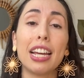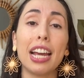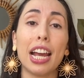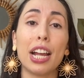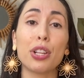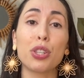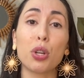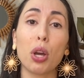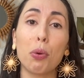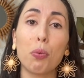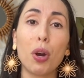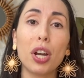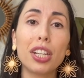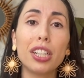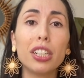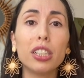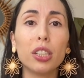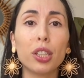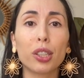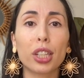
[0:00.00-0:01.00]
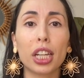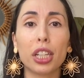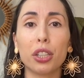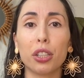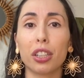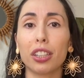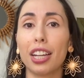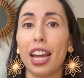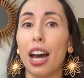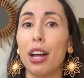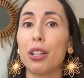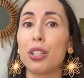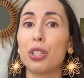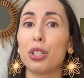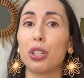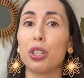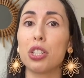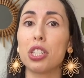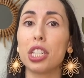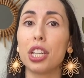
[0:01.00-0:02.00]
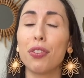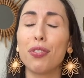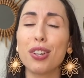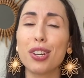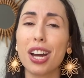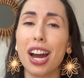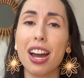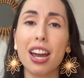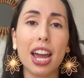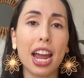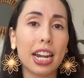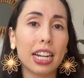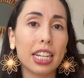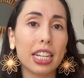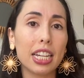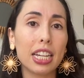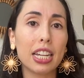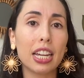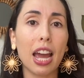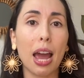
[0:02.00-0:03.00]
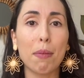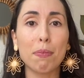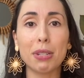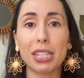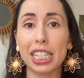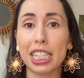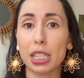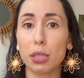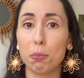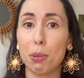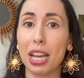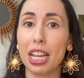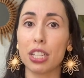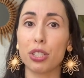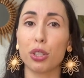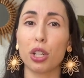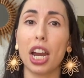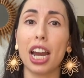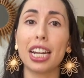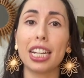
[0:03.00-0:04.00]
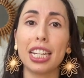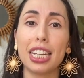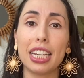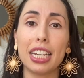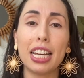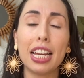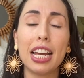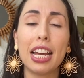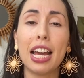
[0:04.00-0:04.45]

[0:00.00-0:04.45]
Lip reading: And so I want you to look at your calendar and see if you've got any empty space or any